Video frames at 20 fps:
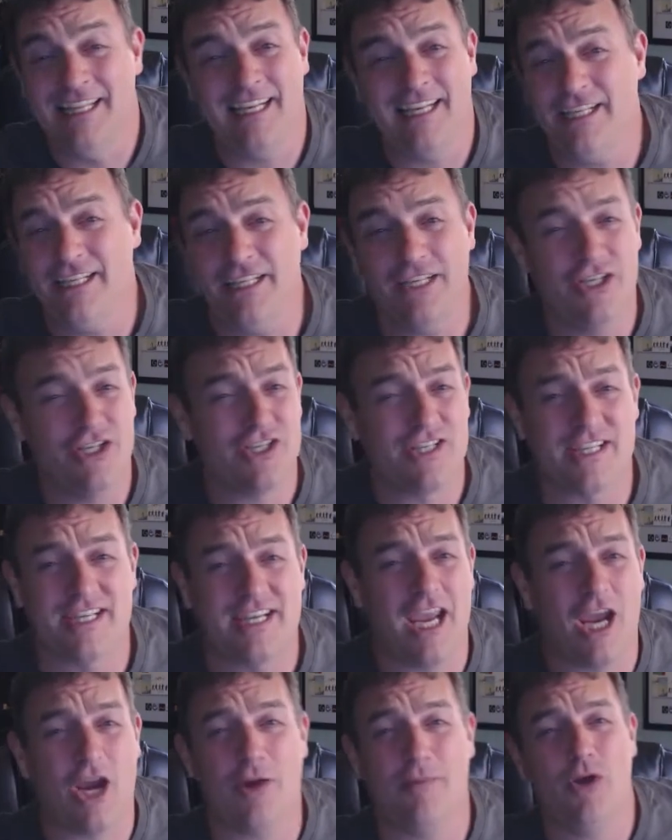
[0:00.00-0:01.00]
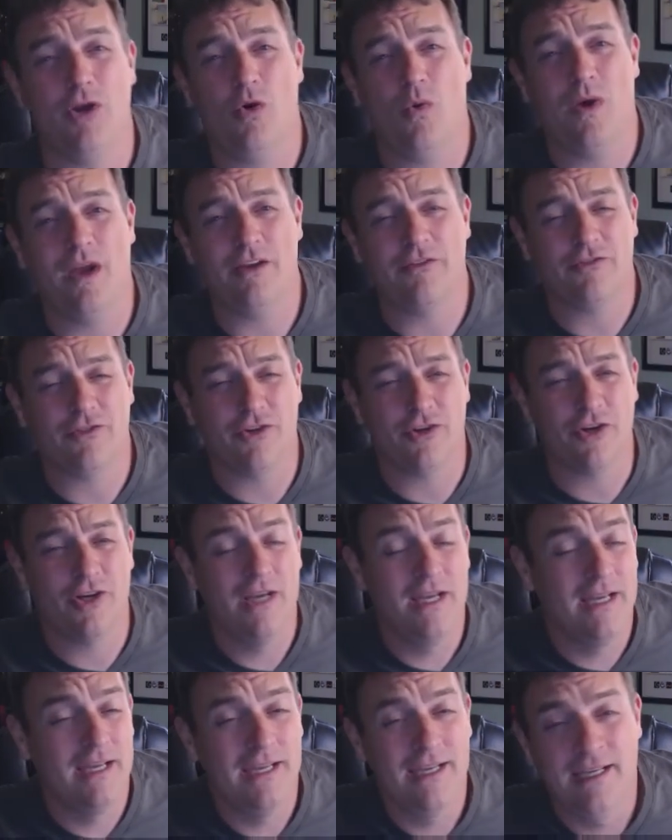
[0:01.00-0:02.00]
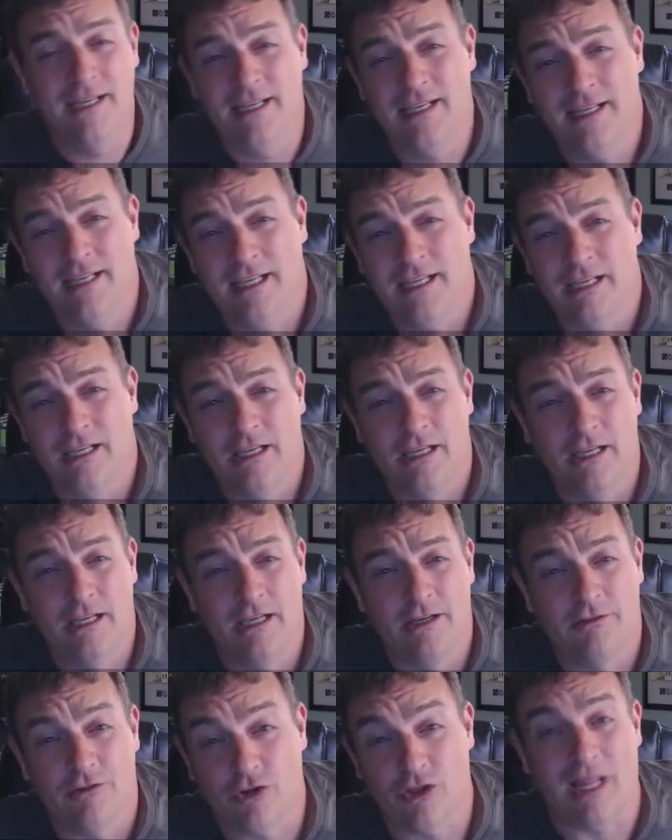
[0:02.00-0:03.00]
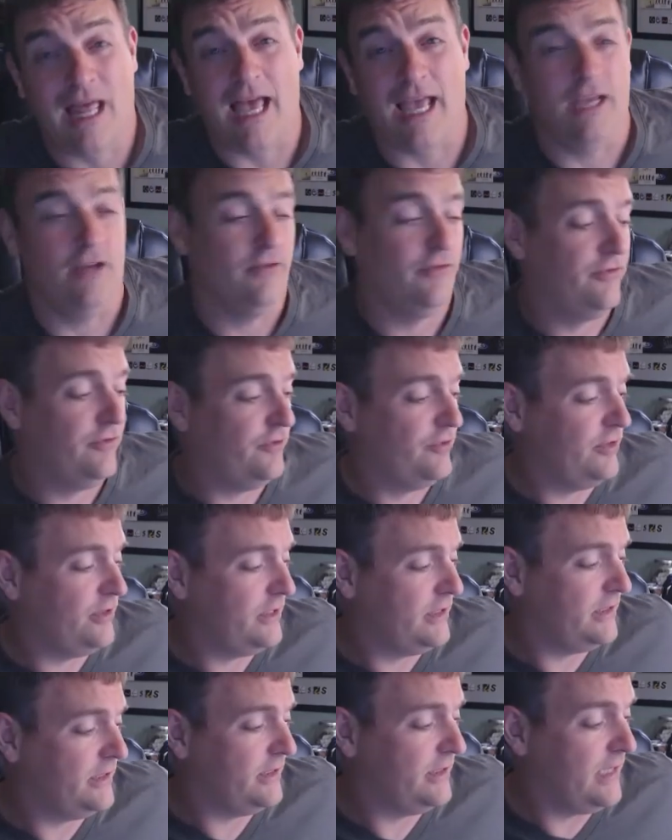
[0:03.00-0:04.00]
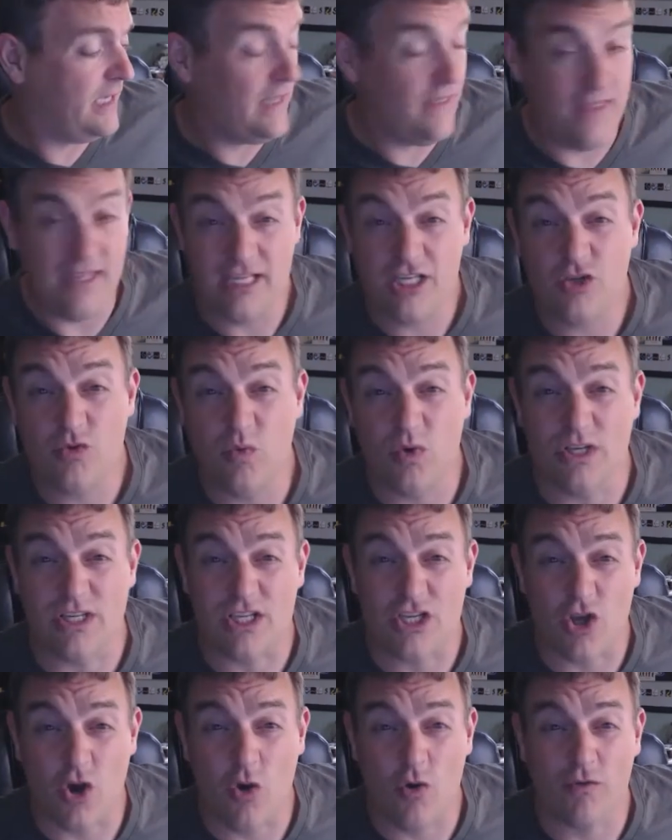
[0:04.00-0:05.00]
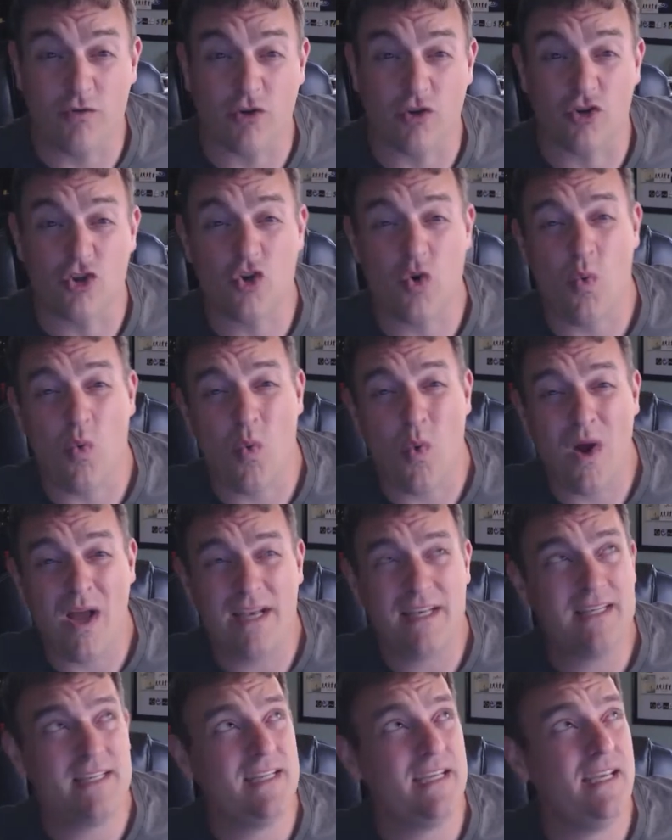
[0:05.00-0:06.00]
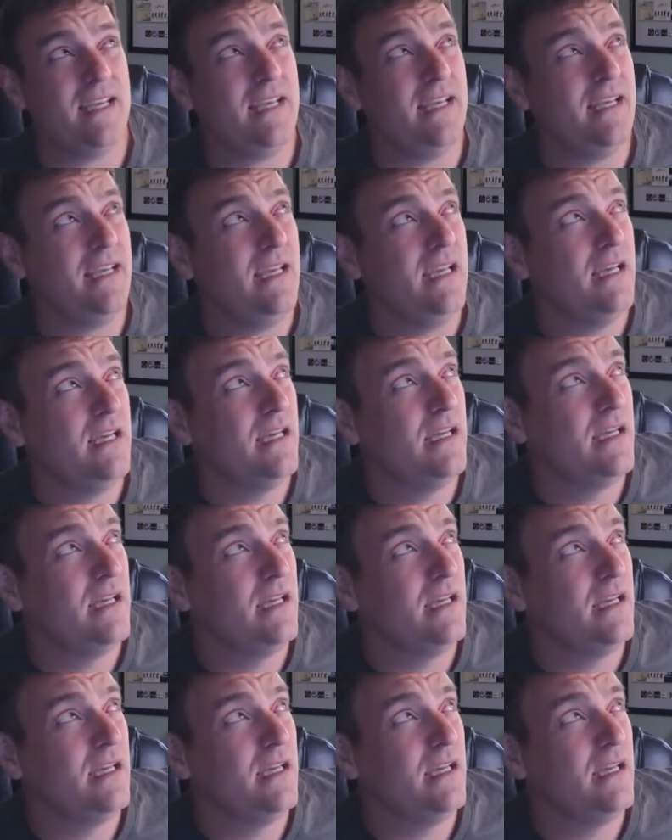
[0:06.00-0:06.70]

it didn't scare me away for life. And this was over 22